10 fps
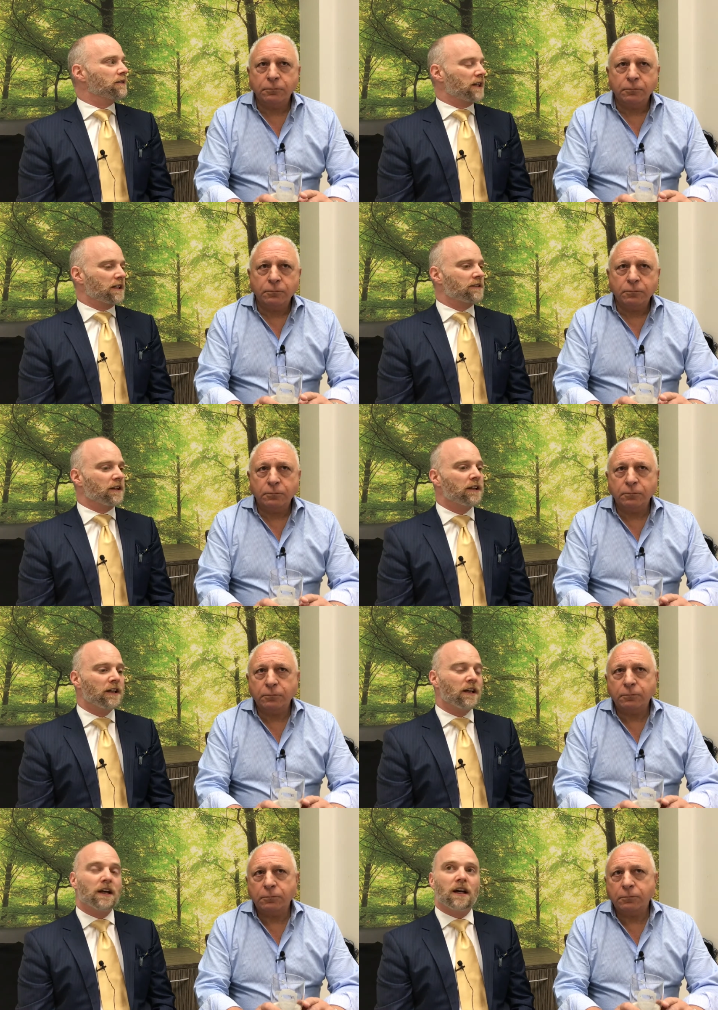Speaker 1: the sector,
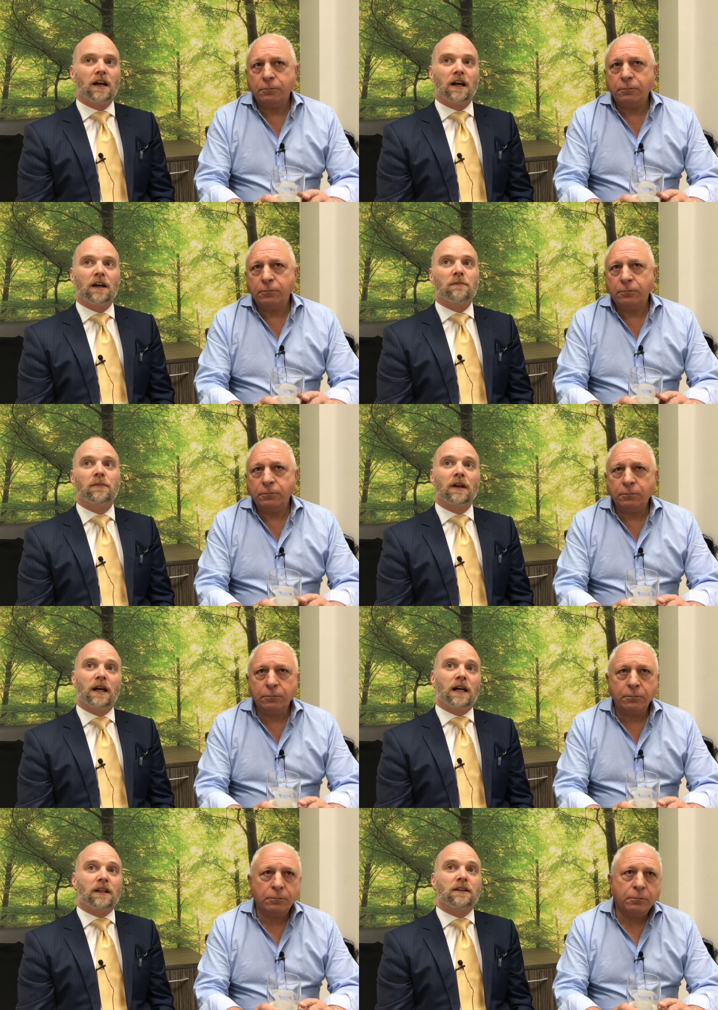um,
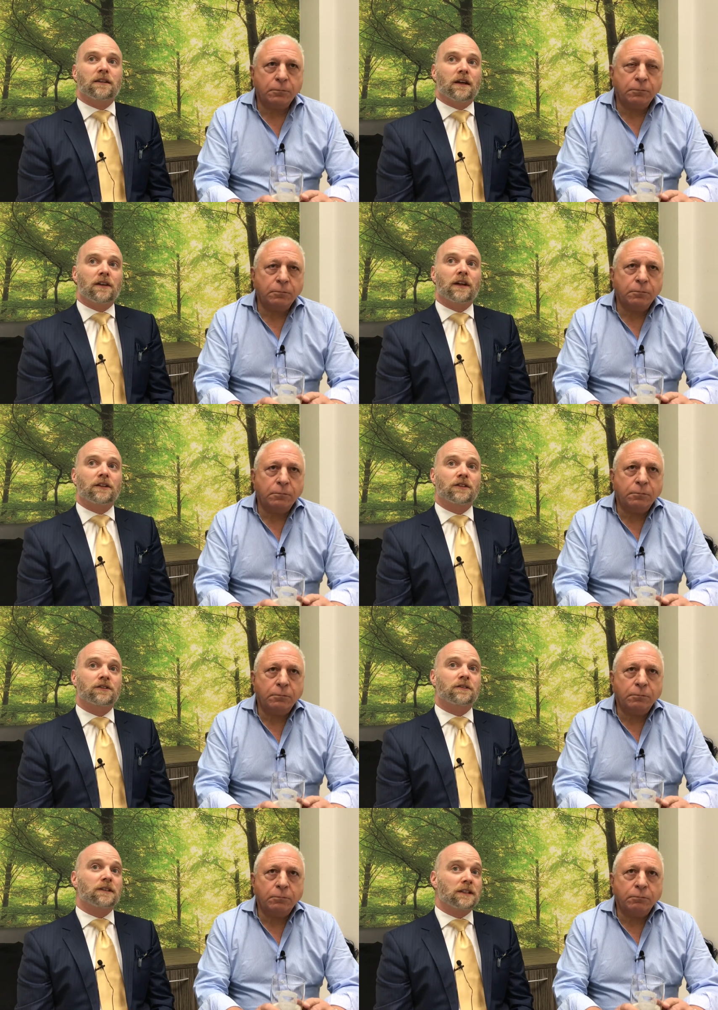and uh, they're
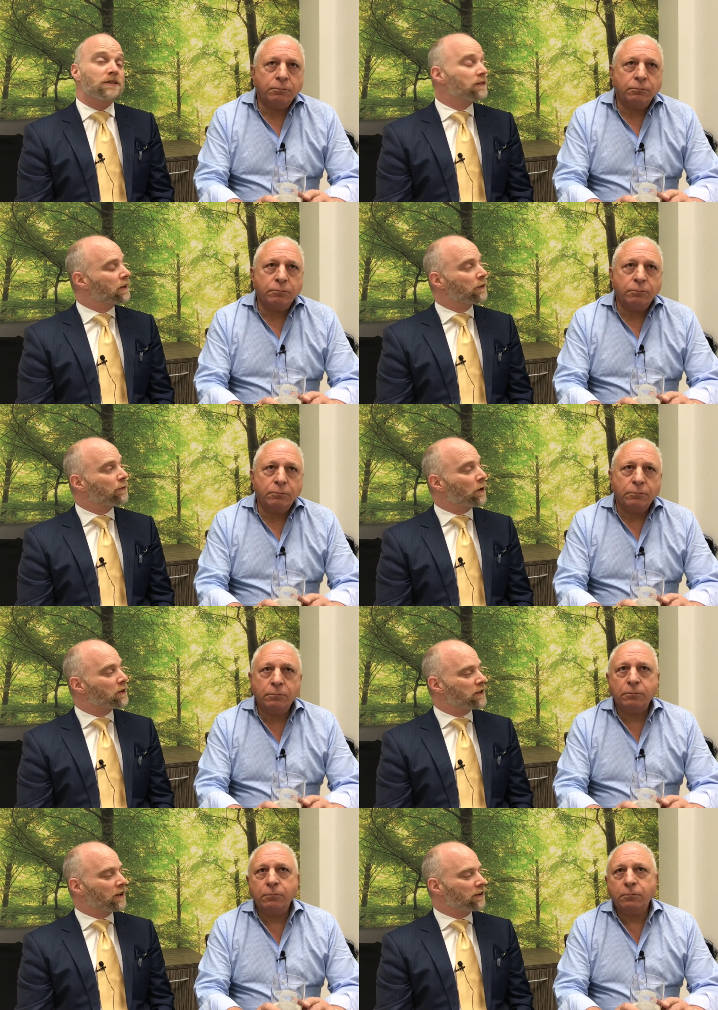just, you know,
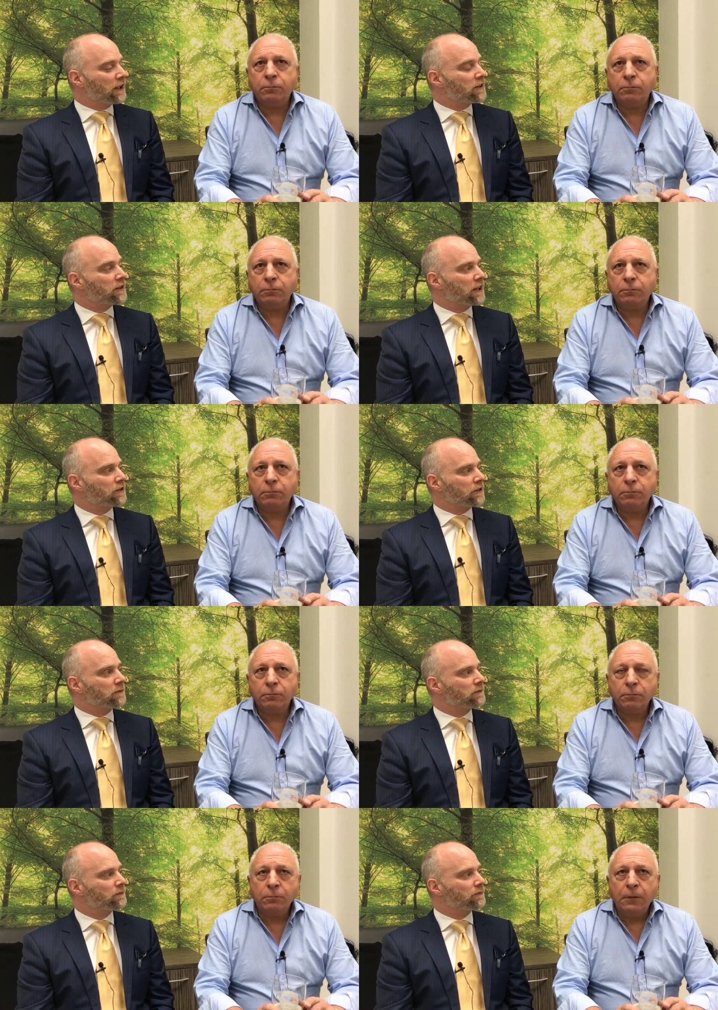focusing on legislation.
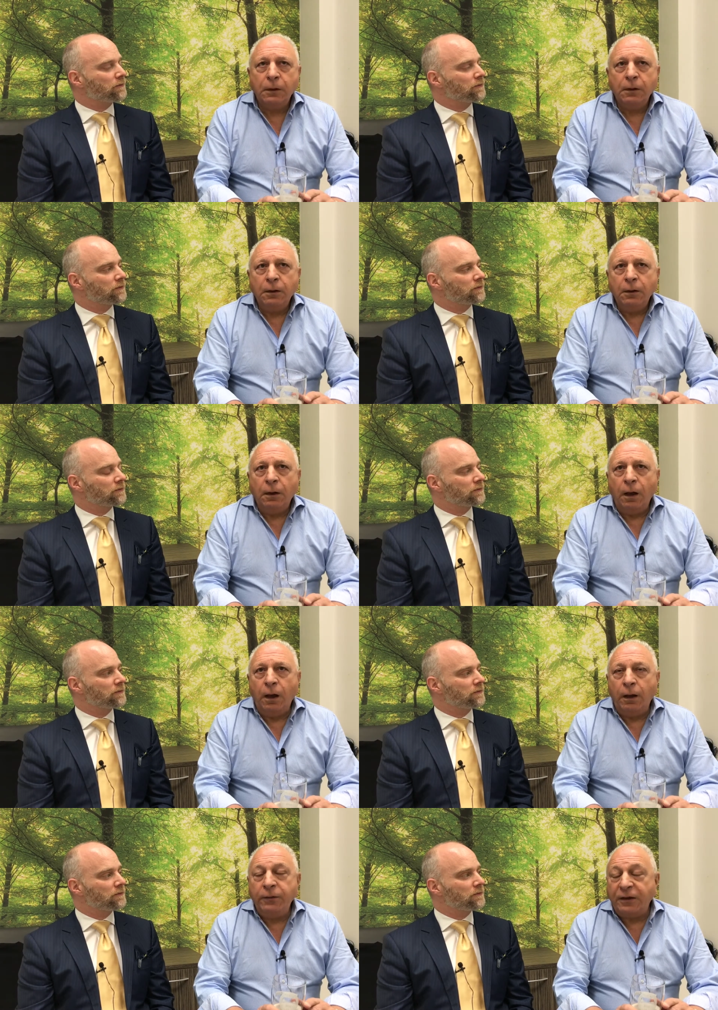
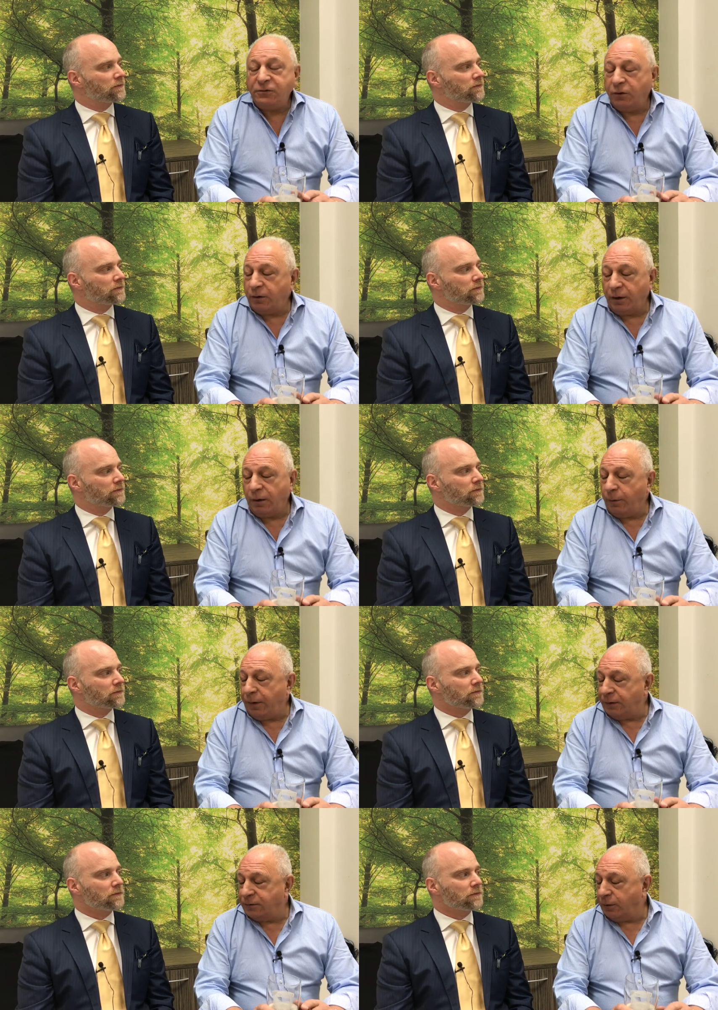
Speaker 2: And that's not going to go away
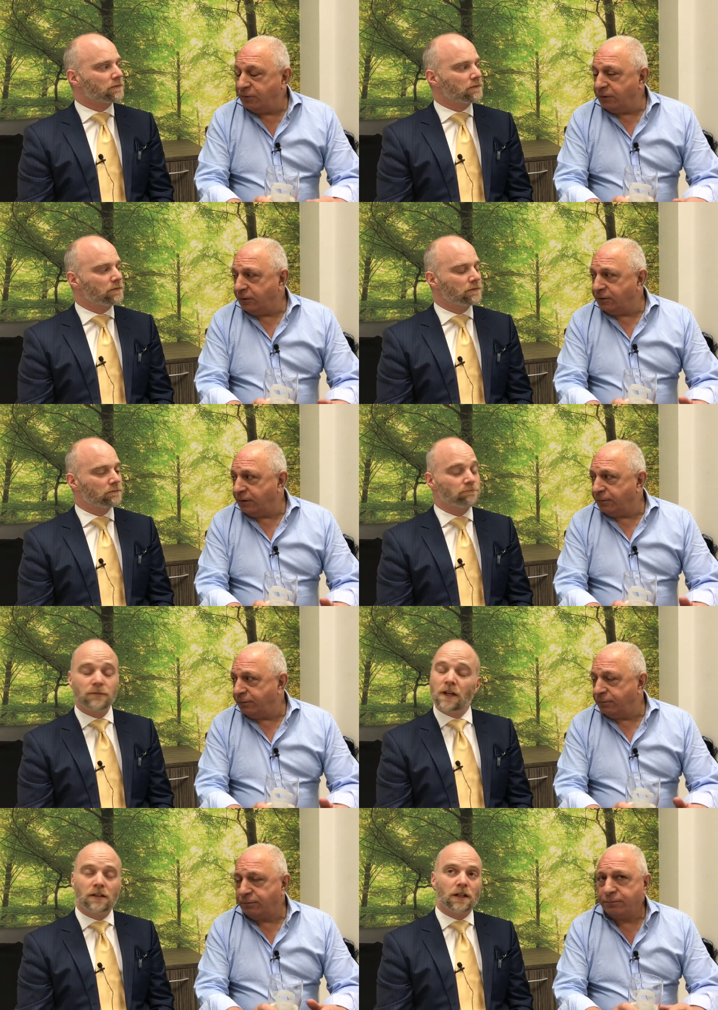anytime soon, is it?
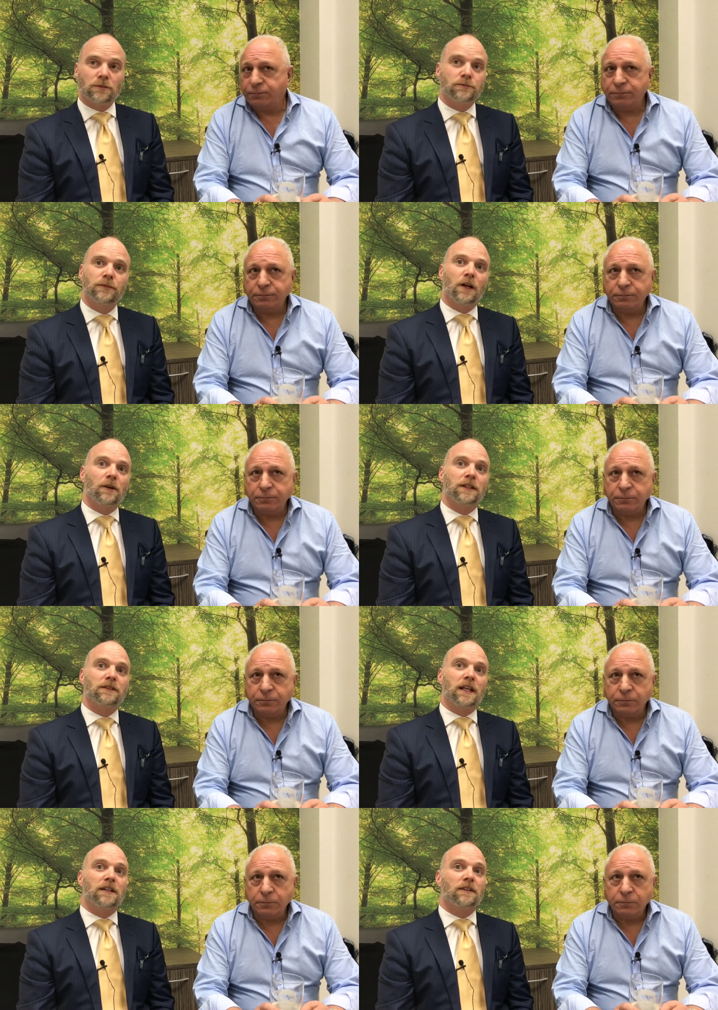
Speaker 1: No, no,
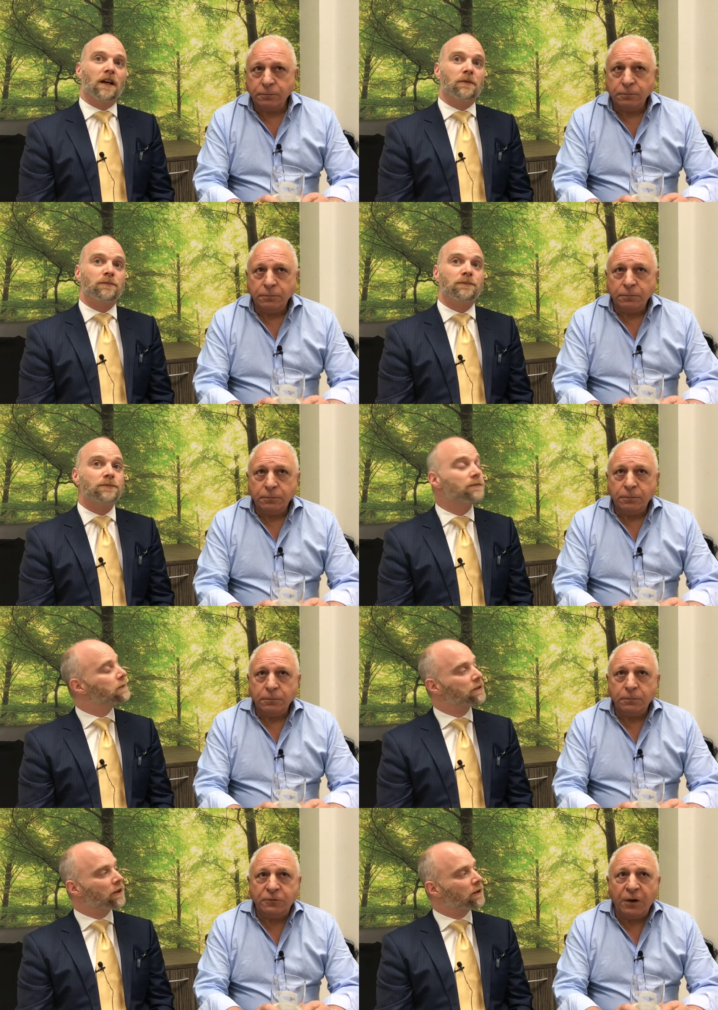indeed, um,
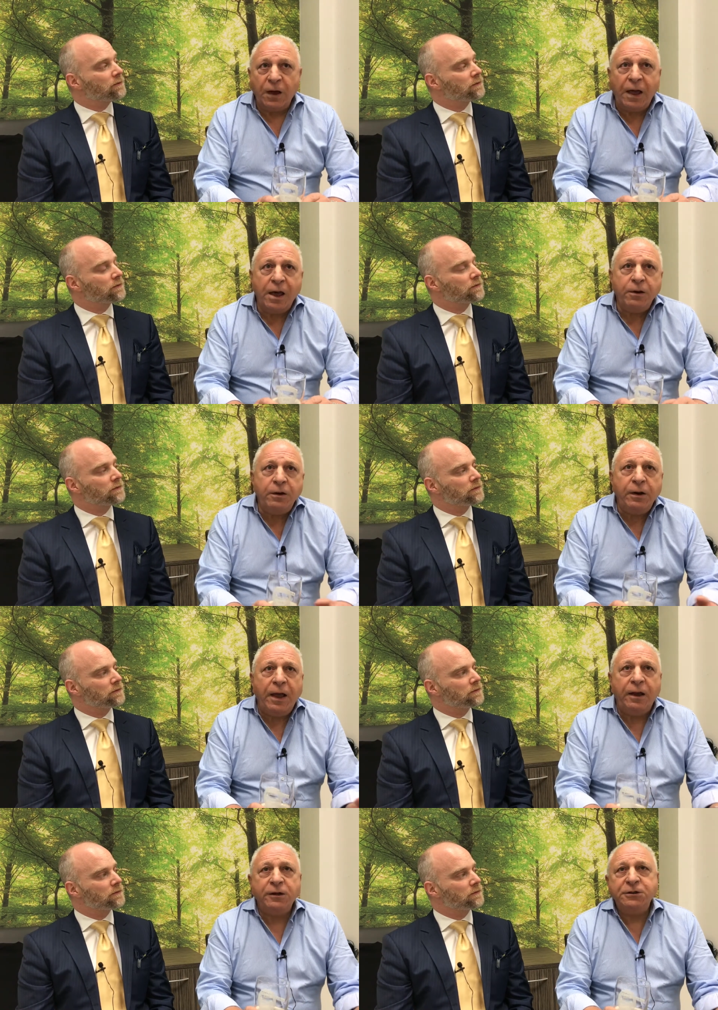
Speaker 2: it's not. So, how do you
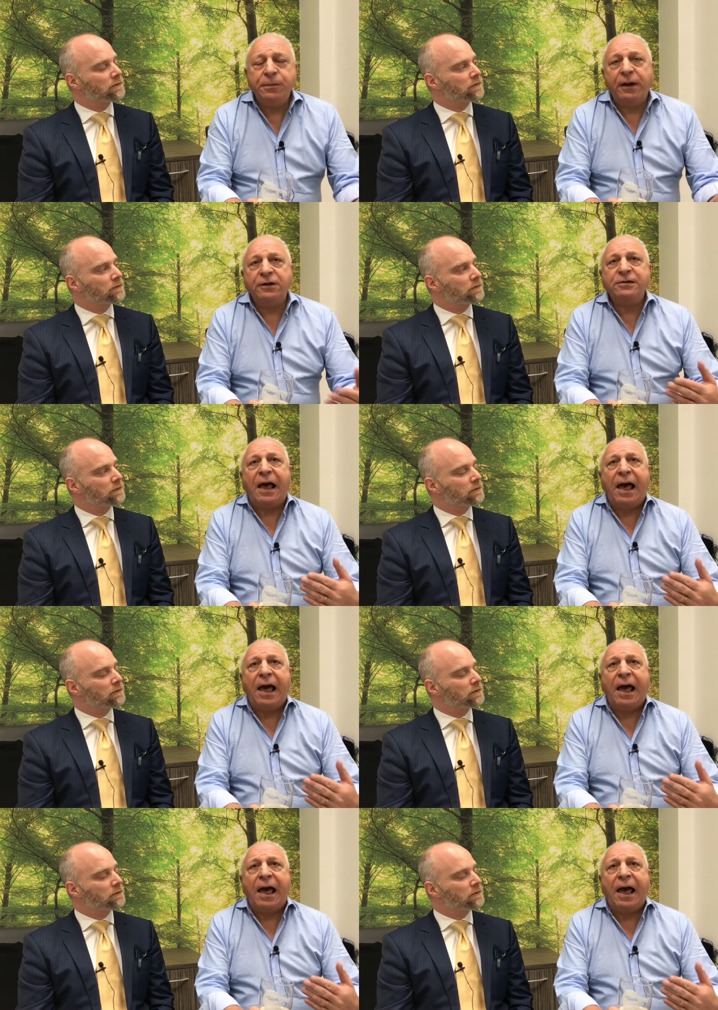get energy managers